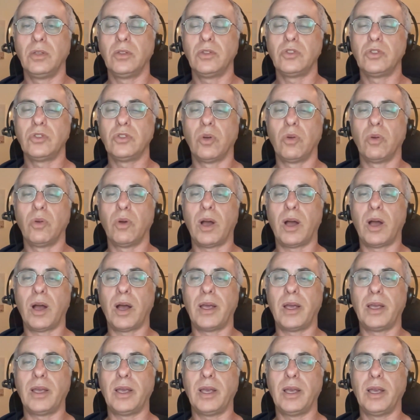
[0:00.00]
So
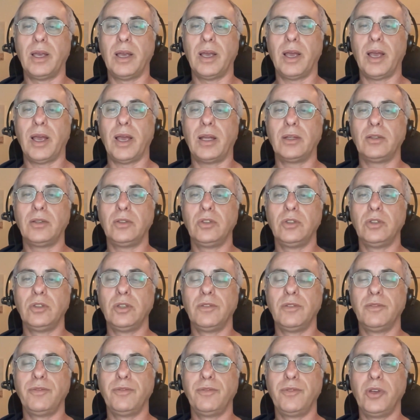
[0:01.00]
I had to
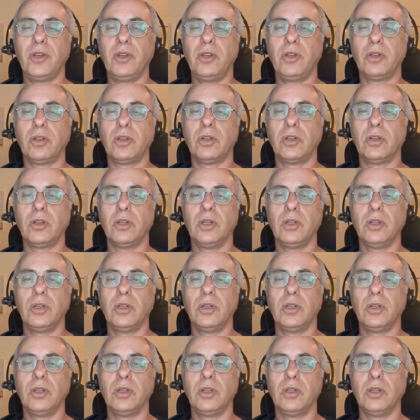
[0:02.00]
configure